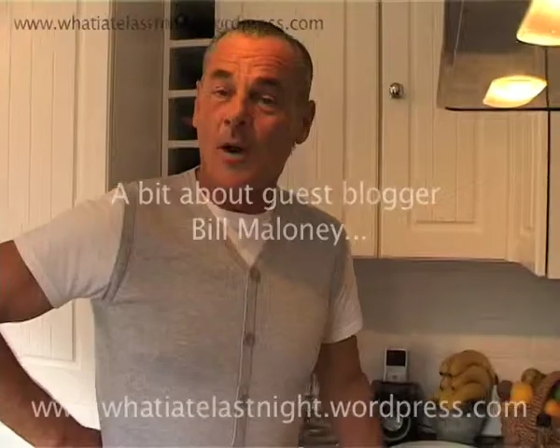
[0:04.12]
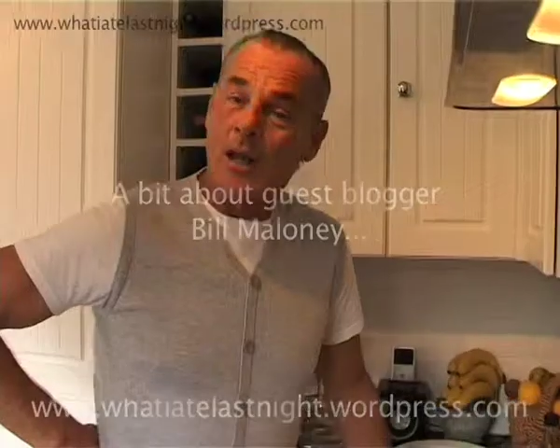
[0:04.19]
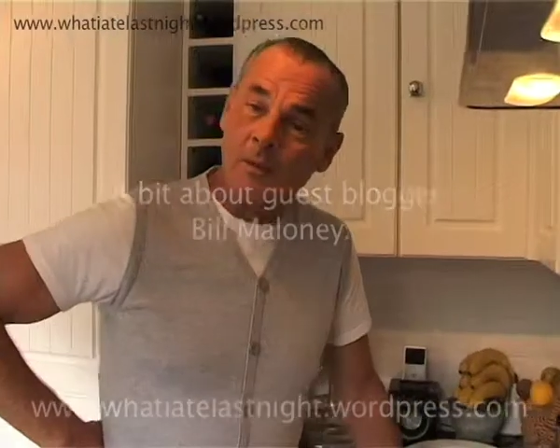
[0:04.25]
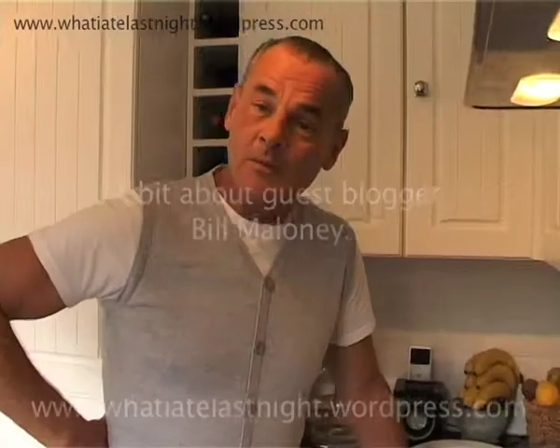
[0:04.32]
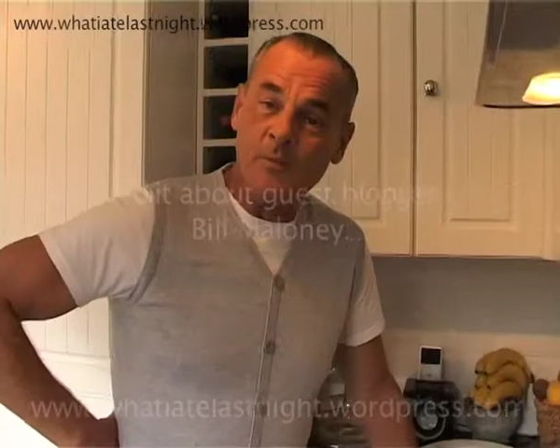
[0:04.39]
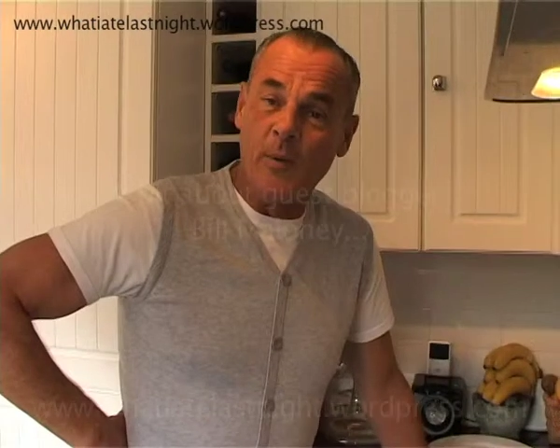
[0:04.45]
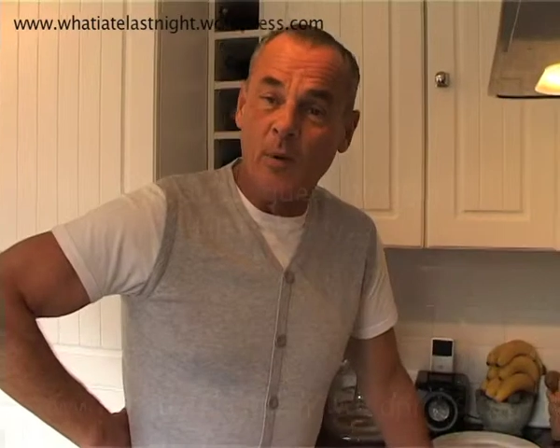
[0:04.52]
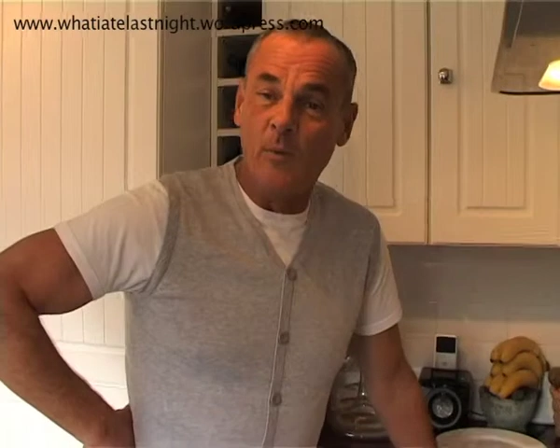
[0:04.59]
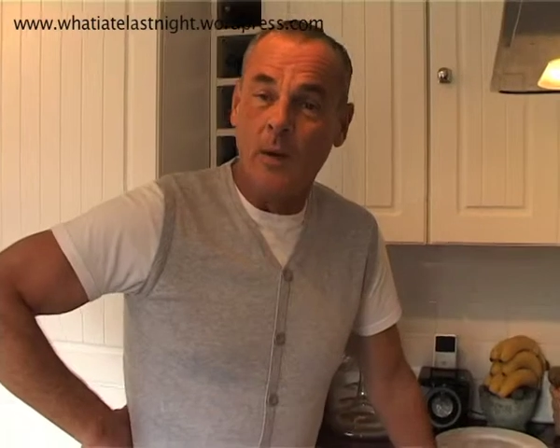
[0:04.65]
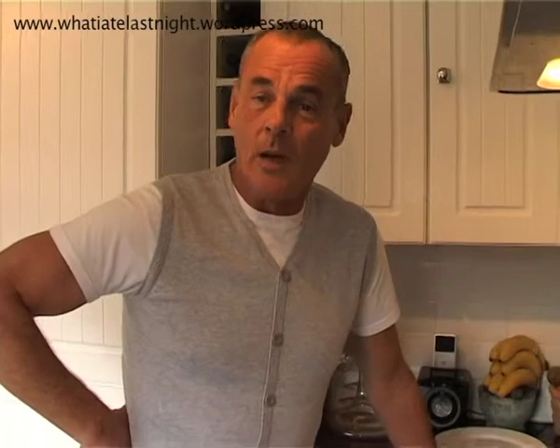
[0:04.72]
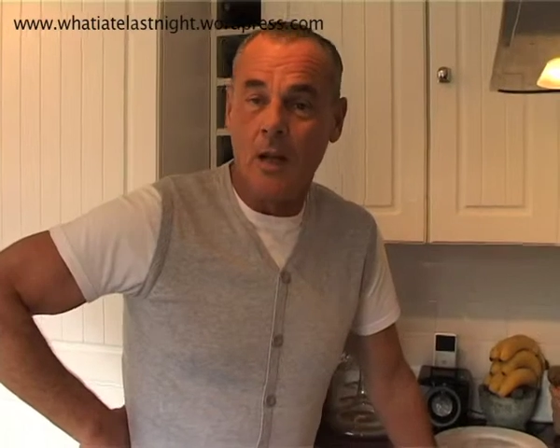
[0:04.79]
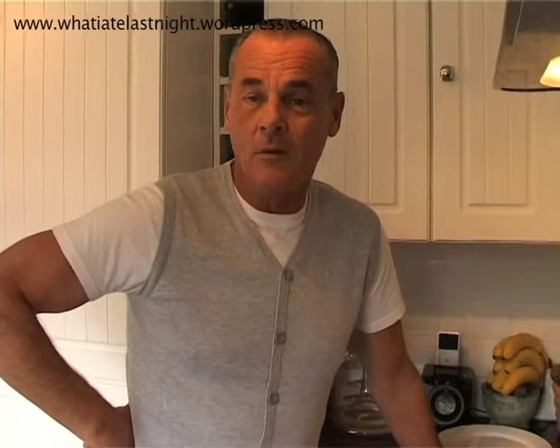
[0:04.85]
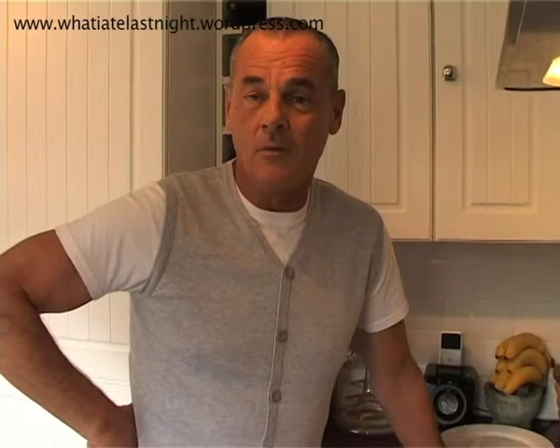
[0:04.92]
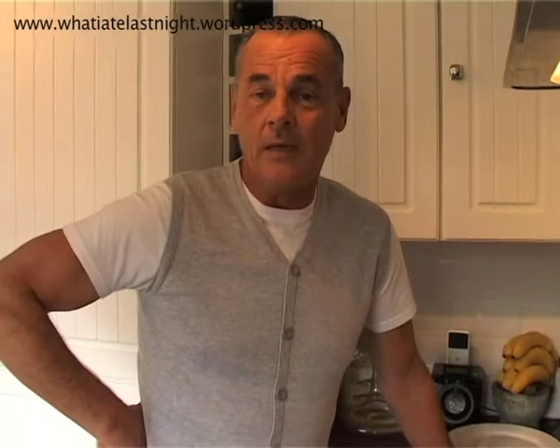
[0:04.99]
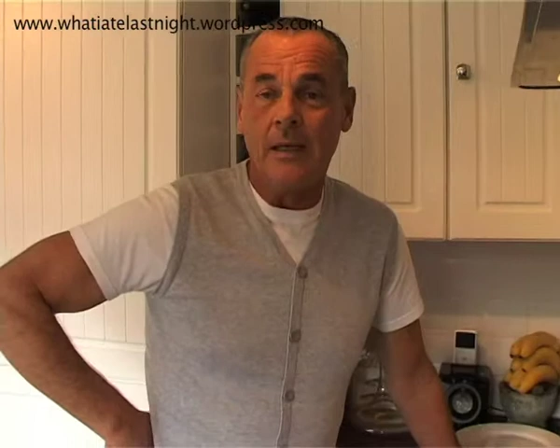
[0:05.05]
name's Bill
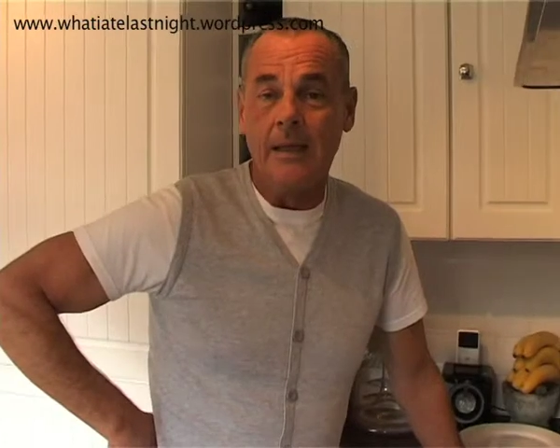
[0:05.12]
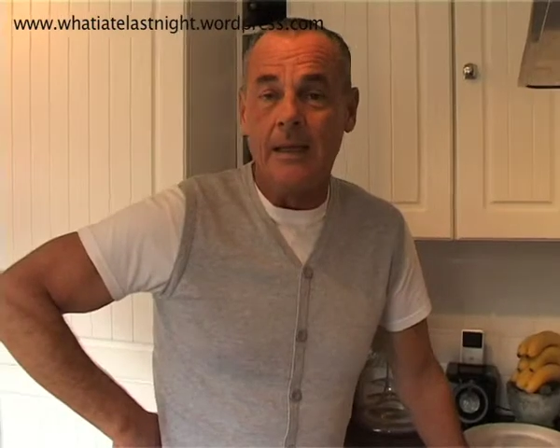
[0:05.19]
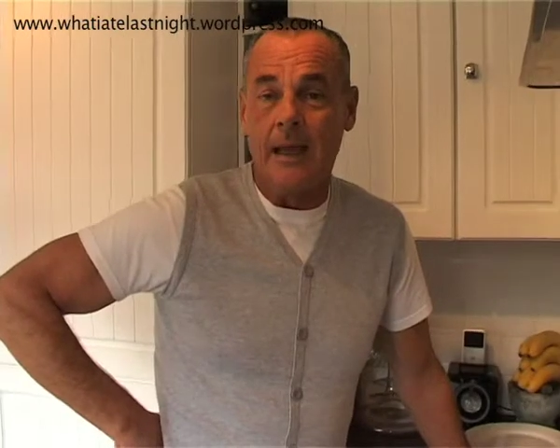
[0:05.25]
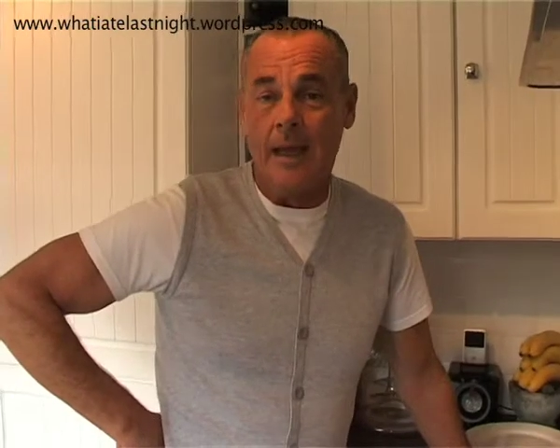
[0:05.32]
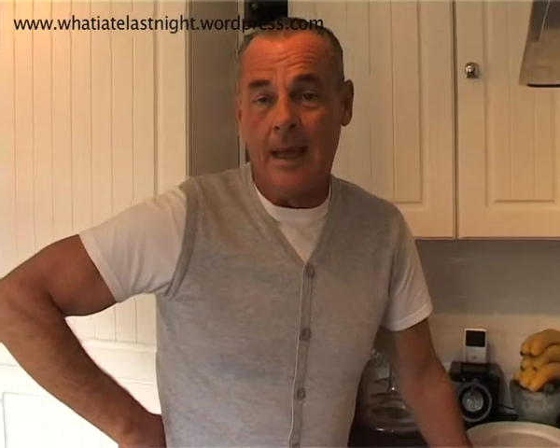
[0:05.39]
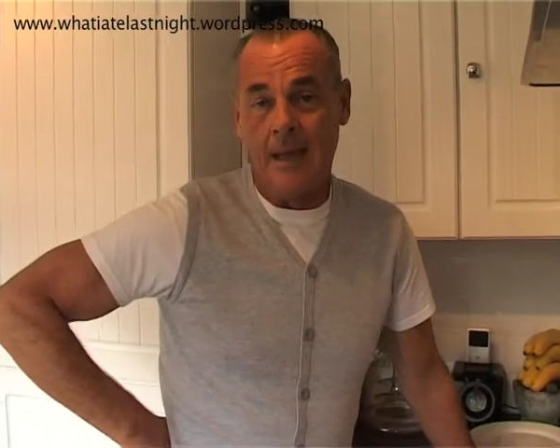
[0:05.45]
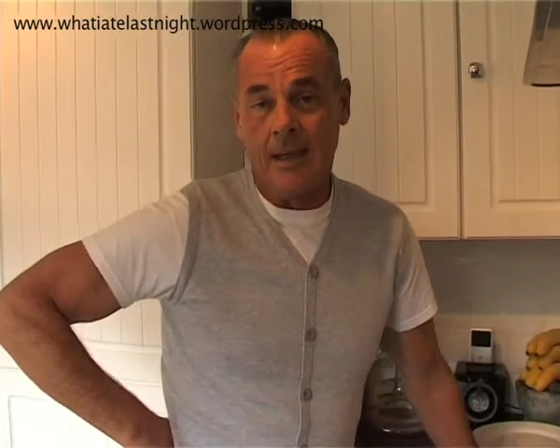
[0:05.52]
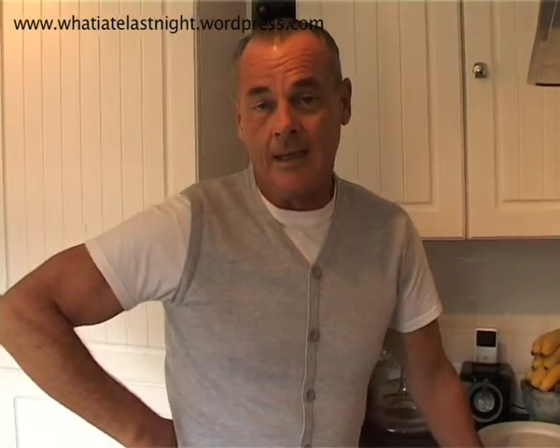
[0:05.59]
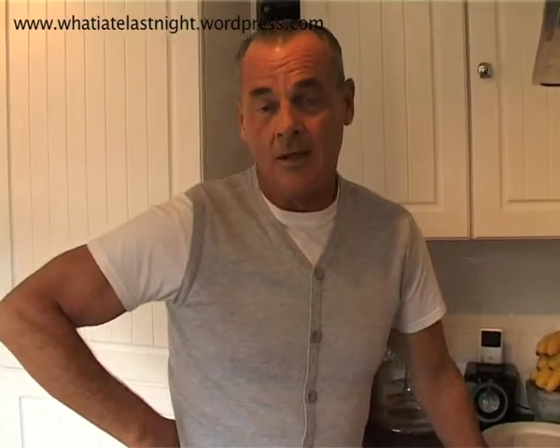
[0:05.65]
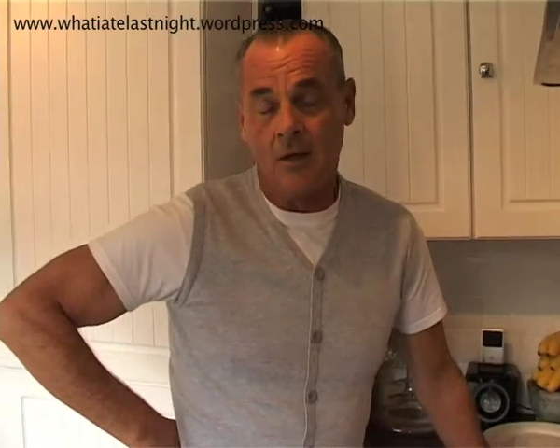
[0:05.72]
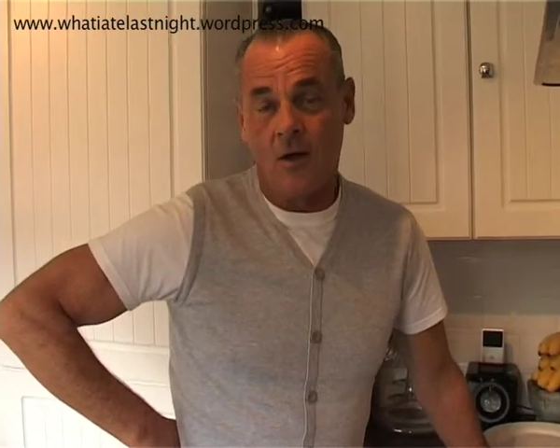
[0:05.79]
Maloney and